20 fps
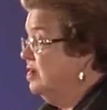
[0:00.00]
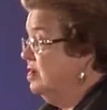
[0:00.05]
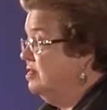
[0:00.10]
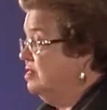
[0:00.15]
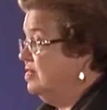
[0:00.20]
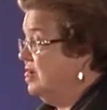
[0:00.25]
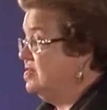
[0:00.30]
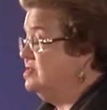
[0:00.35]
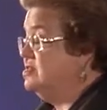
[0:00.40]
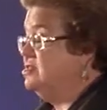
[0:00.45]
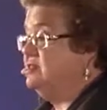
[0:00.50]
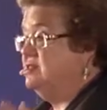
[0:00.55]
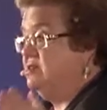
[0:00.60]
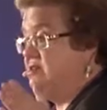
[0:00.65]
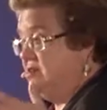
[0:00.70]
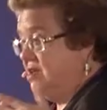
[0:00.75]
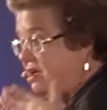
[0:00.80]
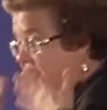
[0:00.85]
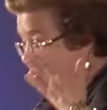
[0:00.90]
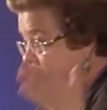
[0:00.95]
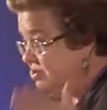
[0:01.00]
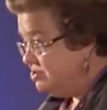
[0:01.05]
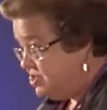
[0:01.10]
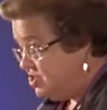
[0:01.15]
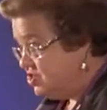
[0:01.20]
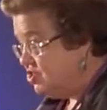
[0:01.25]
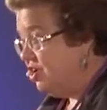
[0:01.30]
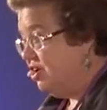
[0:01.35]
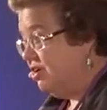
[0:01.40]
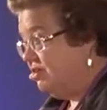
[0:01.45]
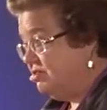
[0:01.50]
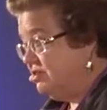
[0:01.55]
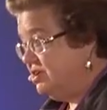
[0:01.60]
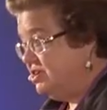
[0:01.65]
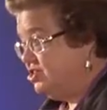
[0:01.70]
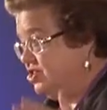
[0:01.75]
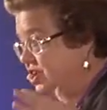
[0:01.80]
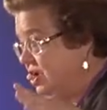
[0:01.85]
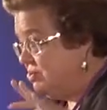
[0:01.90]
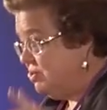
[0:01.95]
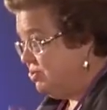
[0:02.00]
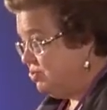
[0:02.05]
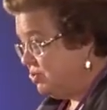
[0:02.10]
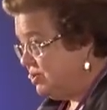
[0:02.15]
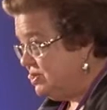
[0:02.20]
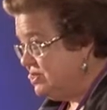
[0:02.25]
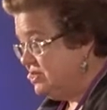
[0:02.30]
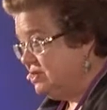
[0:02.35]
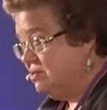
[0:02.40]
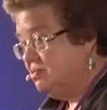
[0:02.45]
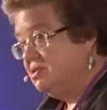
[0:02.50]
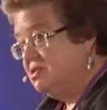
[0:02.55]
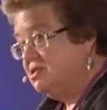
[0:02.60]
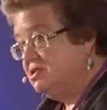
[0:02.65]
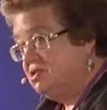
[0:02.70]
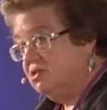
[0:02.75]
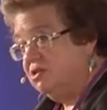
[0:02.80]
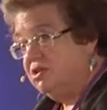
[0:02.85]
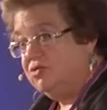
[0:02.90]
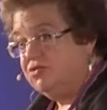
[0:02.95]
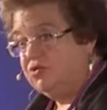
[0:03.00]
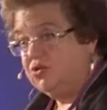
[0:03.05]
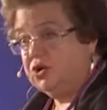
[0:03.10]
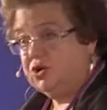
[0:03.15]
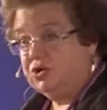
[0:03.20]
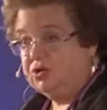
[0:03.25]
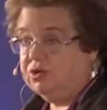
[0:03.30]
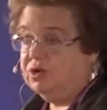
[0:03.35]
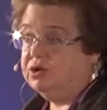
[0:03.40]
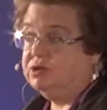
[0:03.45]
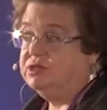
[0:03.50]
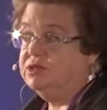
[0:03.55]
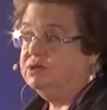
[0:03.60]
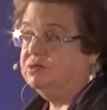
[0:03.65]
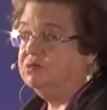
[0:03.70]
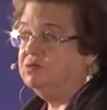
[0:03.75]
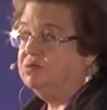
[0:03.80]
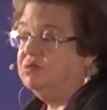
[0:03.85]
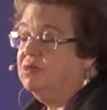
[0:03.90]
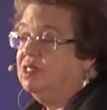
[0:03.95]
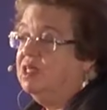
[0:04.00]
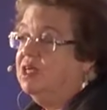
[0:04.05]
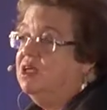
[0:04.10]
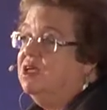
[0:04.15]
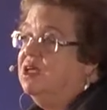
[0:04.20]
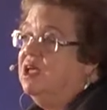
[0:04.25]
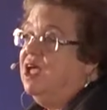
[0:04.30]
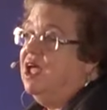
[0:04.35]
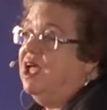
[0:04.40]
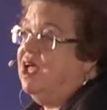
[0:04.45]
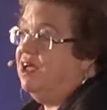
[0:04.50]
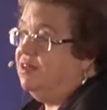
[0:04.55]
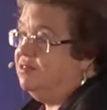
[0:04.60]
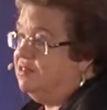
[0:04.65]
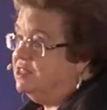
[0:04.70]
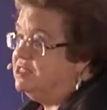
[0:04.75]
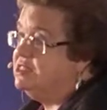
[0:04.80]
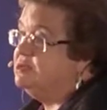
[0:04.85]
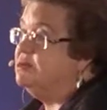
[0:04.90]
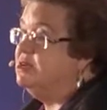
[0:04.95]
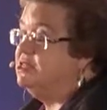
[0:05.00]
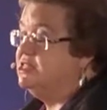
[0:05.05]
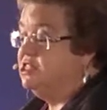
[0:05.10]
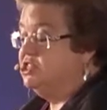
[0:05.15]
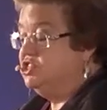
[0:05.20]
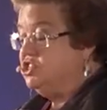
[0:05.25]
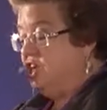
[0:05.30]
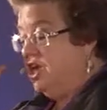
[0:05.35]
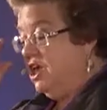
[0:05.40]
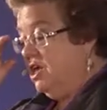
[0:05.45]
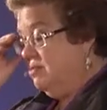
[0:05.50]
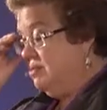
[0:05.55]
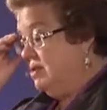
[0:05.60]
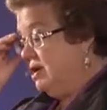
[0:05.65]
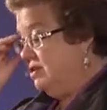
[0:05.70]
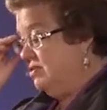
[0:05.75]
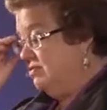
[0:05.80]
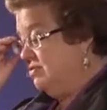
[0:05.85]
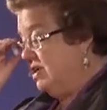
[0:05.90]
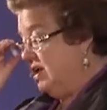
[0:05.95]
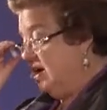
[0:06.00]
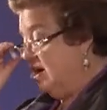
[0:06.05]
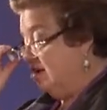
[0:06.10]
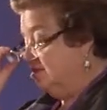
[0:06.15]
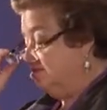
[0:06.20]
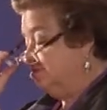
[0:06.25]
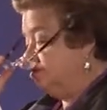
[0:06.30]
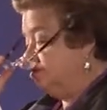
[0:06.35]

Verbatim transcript: That's how you'd start, because you got to be really simple. It's only a four year old. And this message came out of that.